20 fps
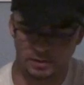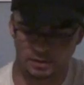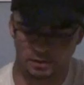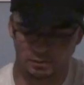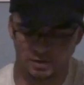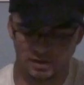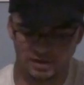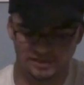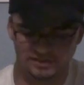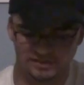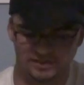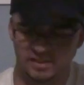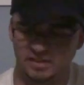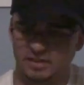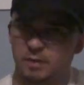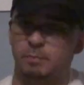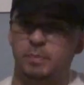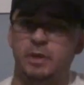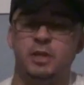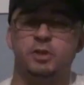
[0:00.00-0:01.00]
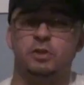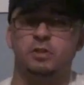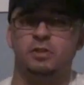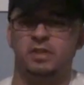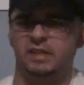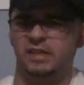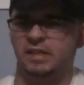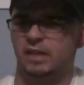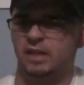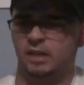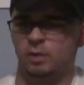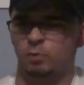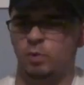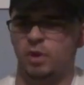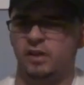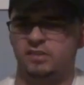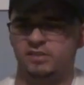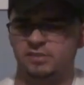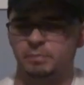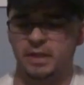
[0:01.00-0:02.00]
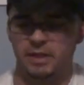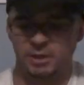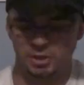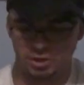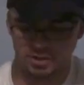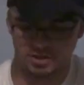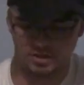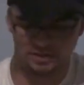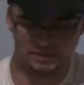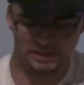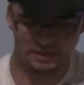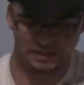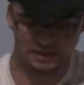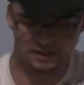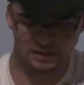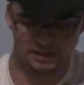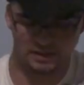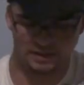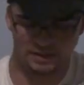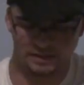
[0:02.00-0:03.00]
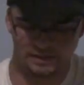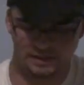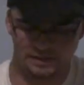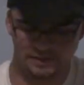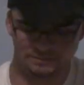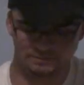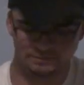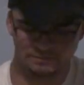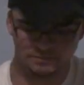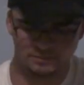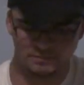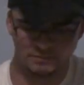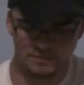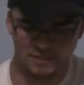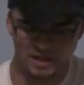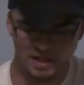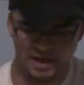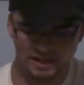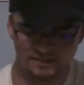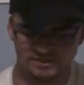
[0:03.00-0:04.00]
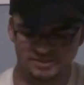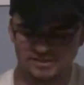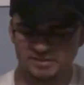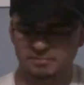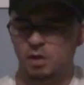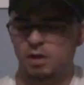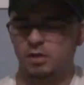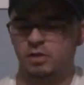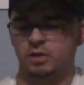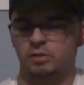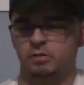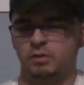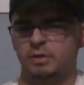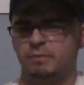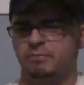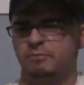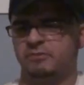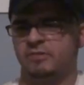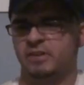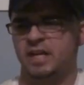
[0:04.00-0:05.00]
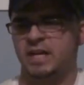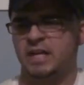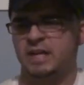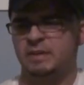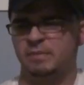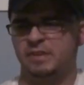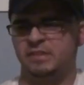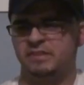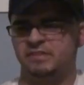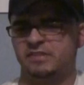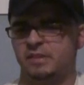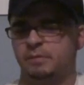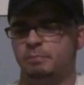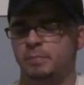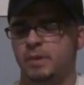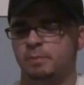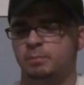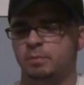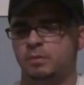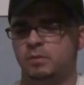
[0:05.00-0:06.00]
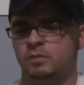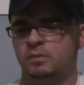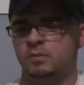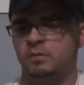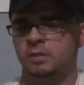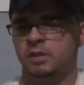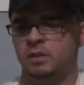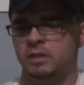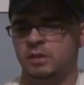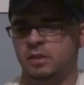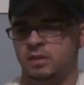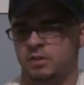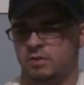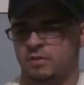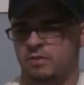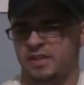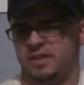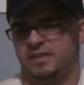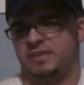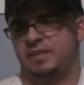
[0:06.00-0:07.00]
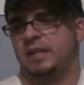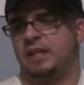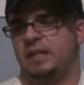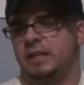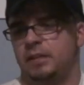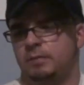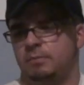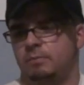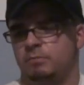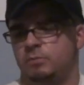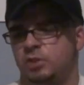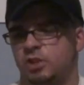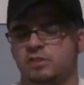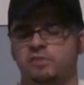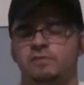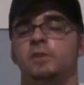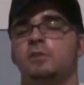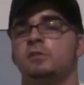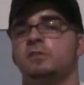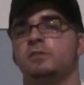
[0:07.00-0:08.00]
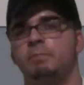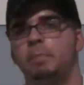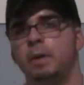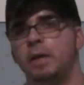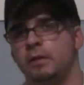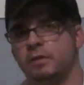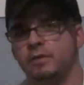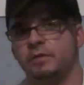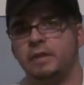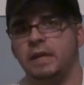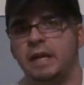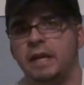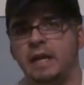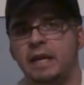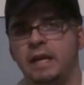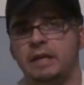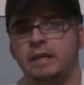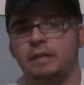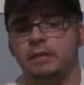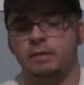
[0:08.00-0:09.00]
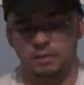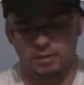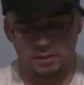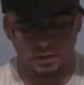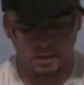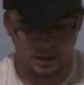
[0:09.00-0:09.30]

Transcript: decrease getting wires pinched in there. Has a smaller grip frame, and some people think that it just feels better in the hand.